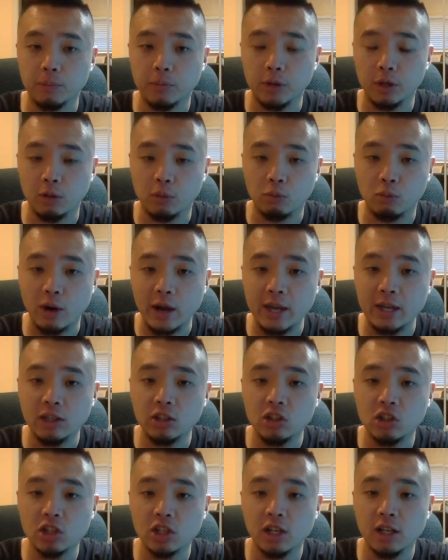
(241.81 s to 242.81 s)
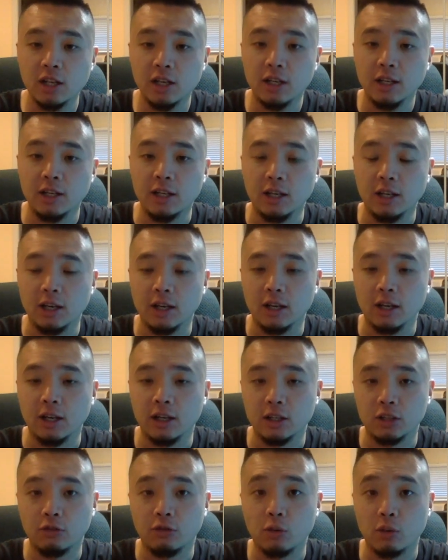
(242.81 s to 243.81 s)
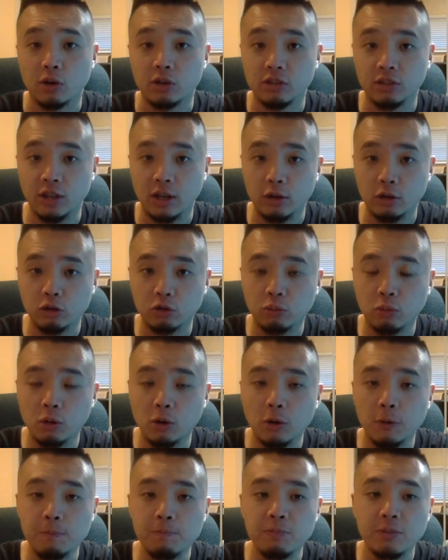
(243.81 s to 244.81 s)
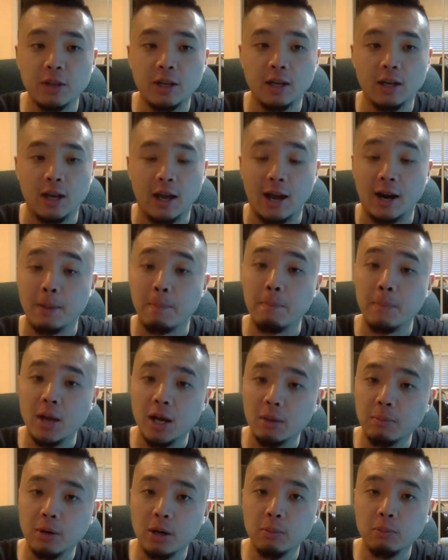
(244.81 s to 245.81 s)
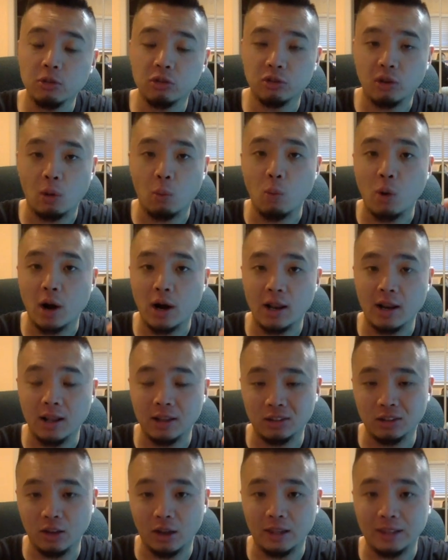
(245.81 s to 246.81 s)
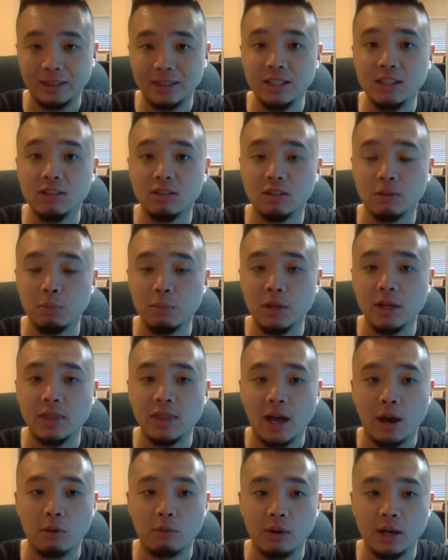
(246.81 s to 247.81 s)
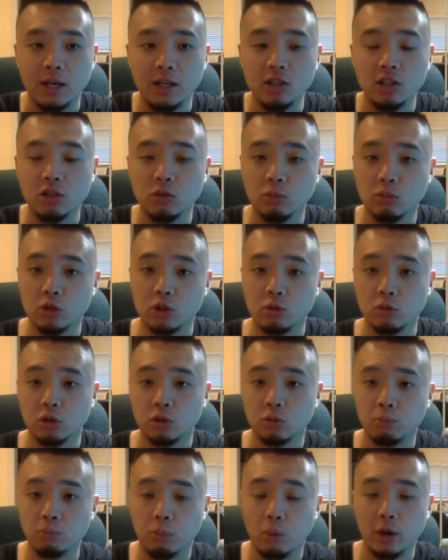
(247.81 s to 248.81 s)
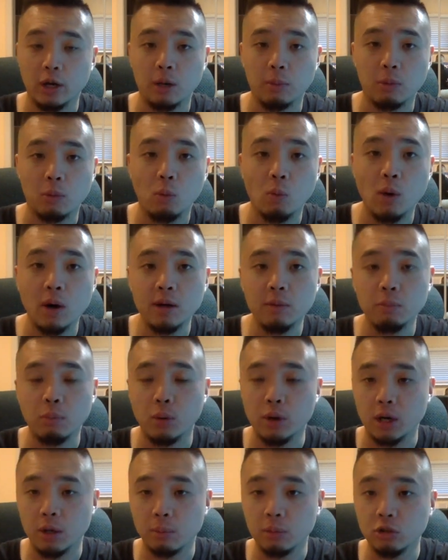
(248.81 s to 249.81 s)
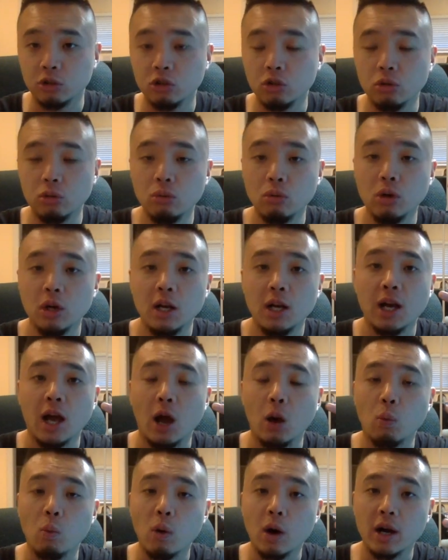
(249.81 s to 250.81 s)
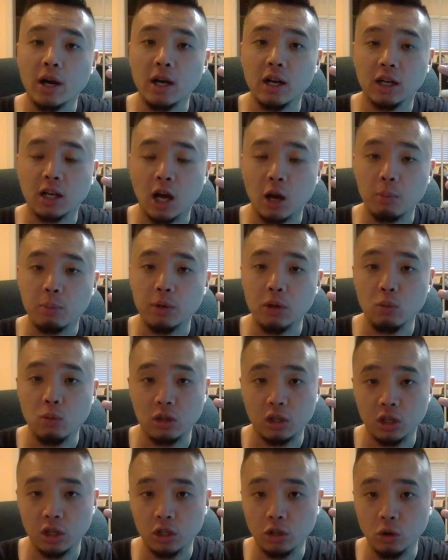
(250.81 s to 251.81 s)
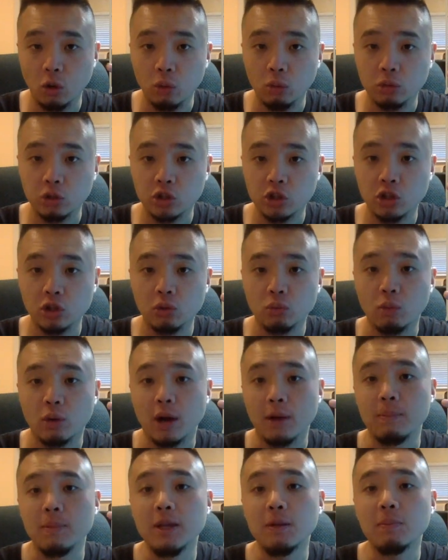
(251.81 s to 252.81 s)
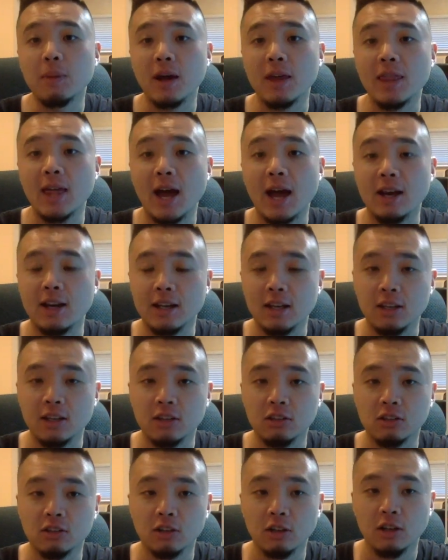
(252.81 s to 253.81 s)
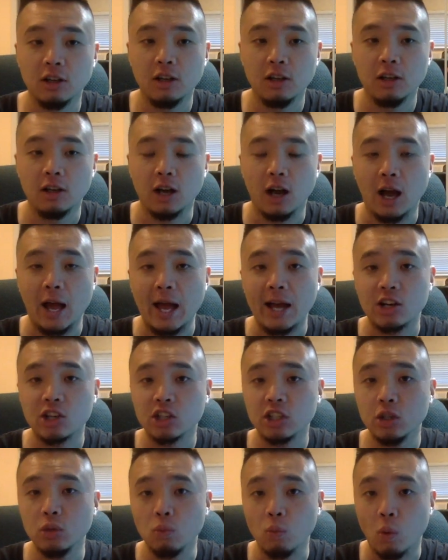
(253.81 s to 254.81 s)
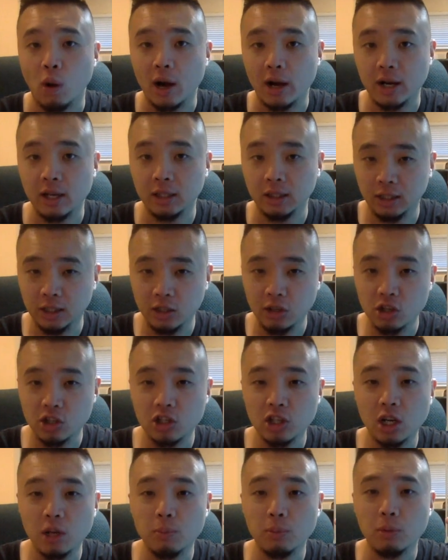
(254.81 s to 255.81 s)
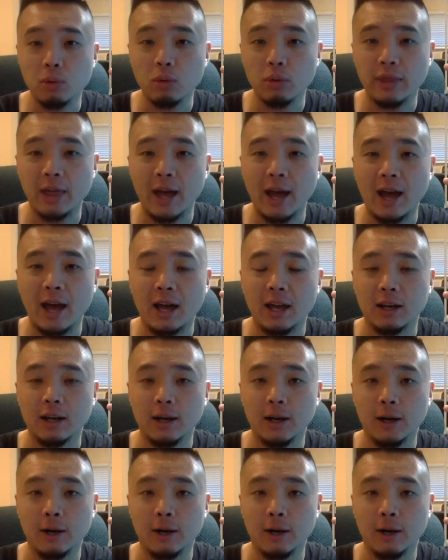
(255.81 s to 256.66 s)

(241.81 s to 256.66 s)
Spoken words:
range as for a sales role at a minimum. So I wanted it to at least be in that range, which was point number one. Point number two, I wanted a company with good culture. What I mean by that is, I actually wanted leadership that